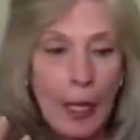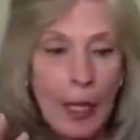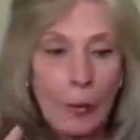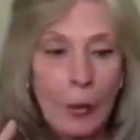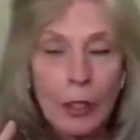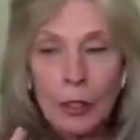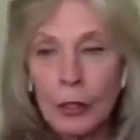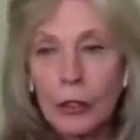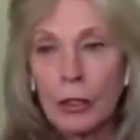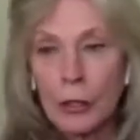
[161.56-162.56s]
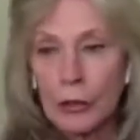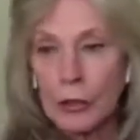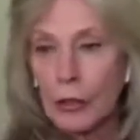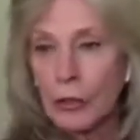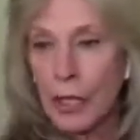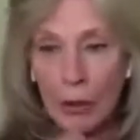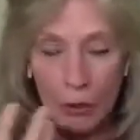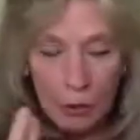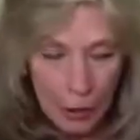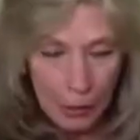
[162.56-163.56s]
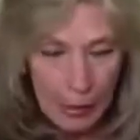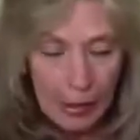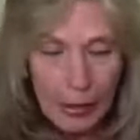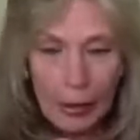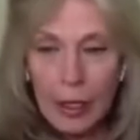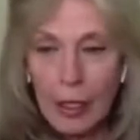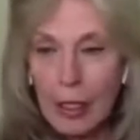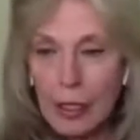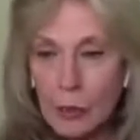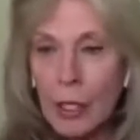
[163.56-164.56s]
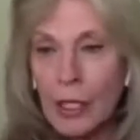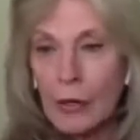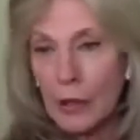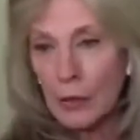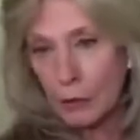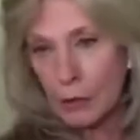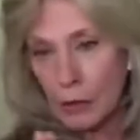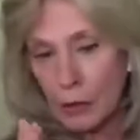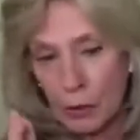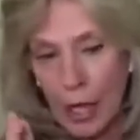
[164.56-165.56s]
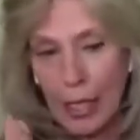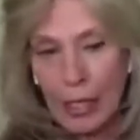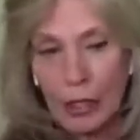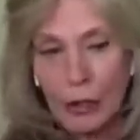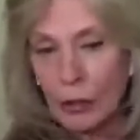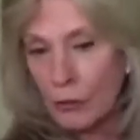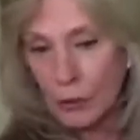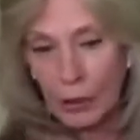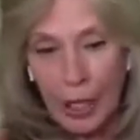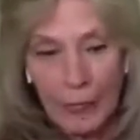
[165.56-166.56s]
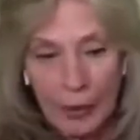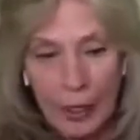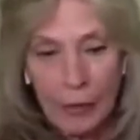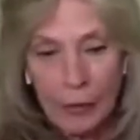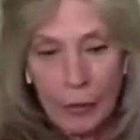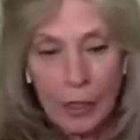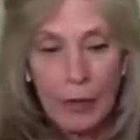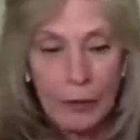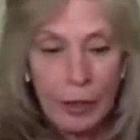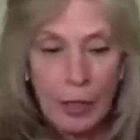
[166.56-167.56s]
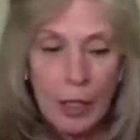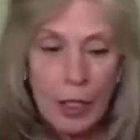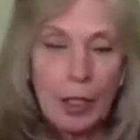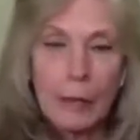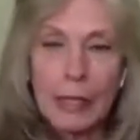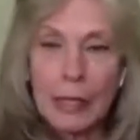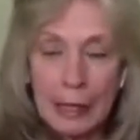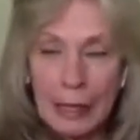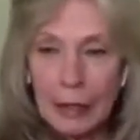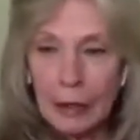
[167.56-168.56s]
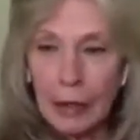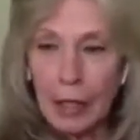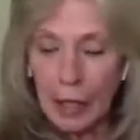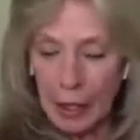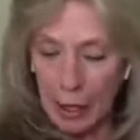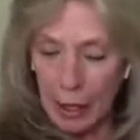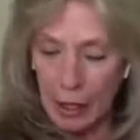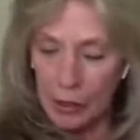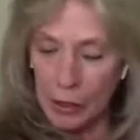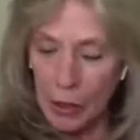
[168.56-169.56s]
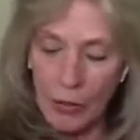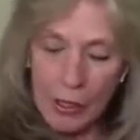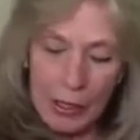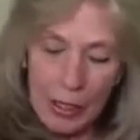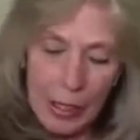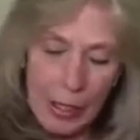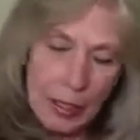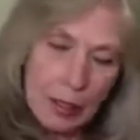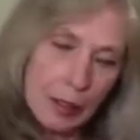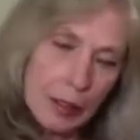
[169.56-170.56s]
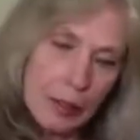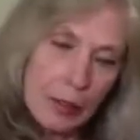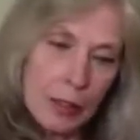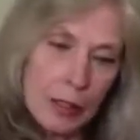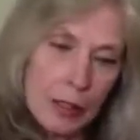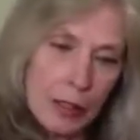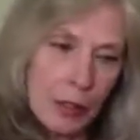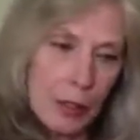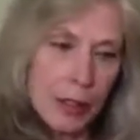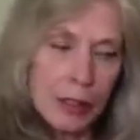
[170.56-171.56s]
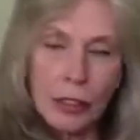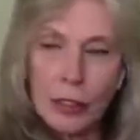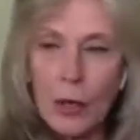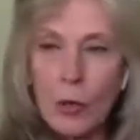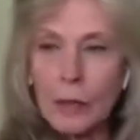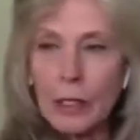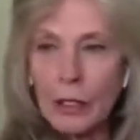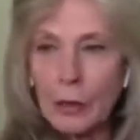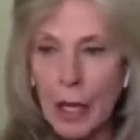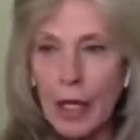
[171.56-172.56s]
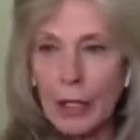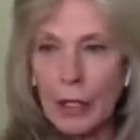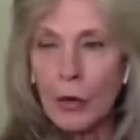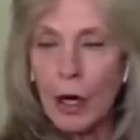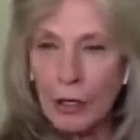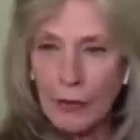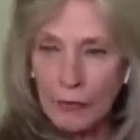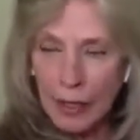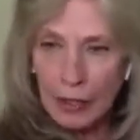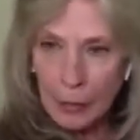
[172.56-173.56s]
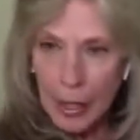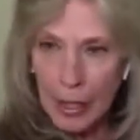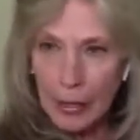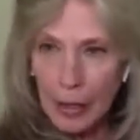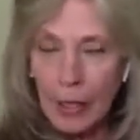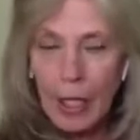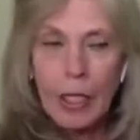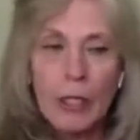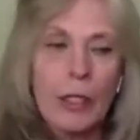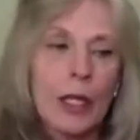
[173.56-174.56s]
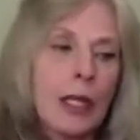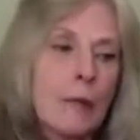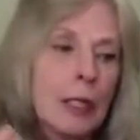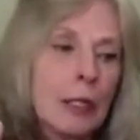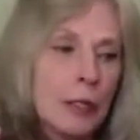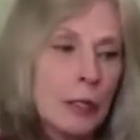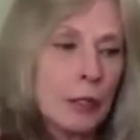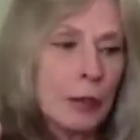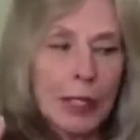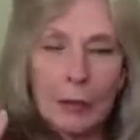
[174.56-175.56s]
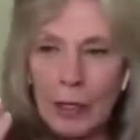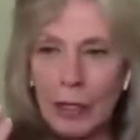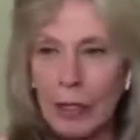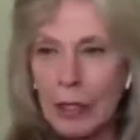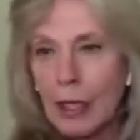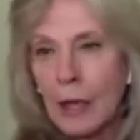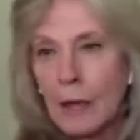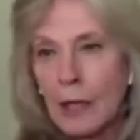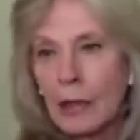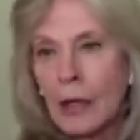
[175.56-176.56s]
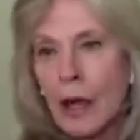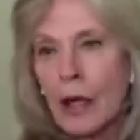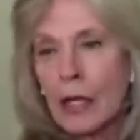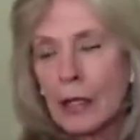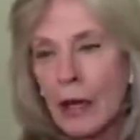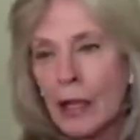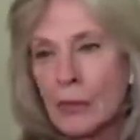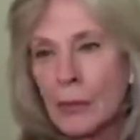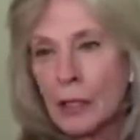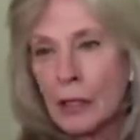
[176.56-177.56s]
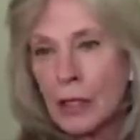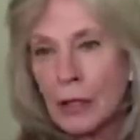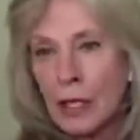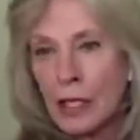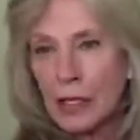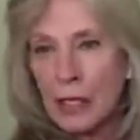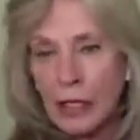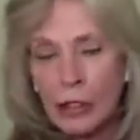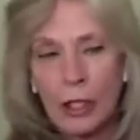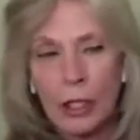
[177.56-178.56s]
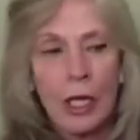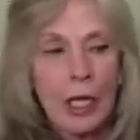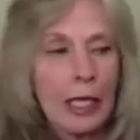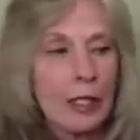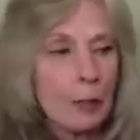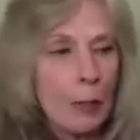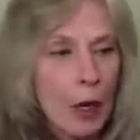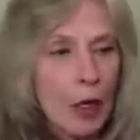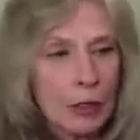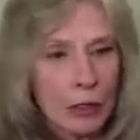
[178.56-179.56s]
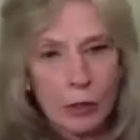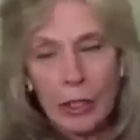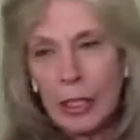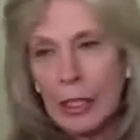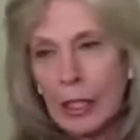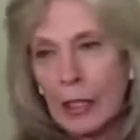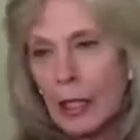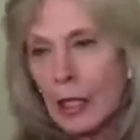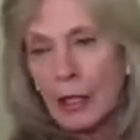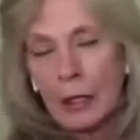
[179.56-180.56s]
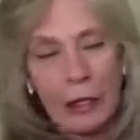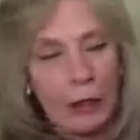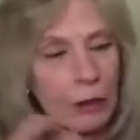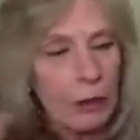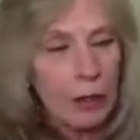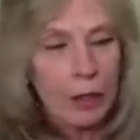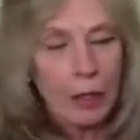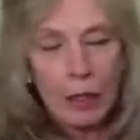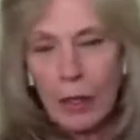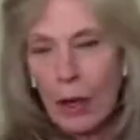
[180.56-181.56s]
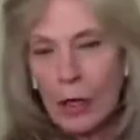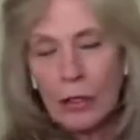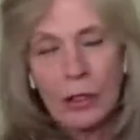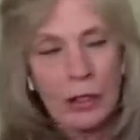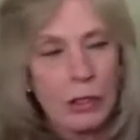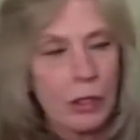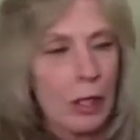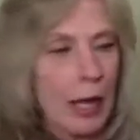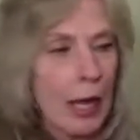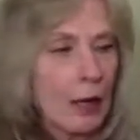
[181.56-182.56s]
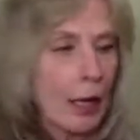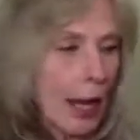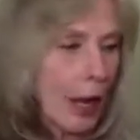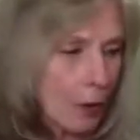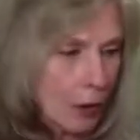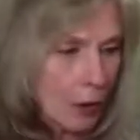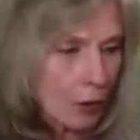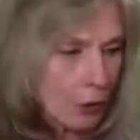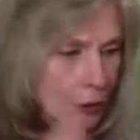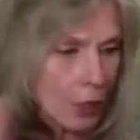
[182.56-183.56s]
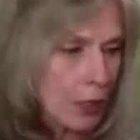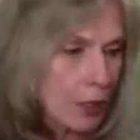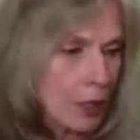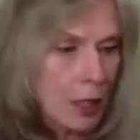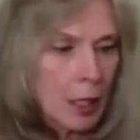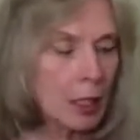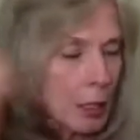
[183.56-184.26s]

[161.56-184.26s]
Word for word: and want to hurt you. So they'll come in as well. They'll be tracking you for lifetimes or whatever coming in. Okay. So all these things, you know, all these discarnates, you don't want them in your body. You are affected by them. They come into you like any time under in hospitals, under anesthesia, in the bars, drinking, you know, going unconscious, uh, uh, alcohol, drugs,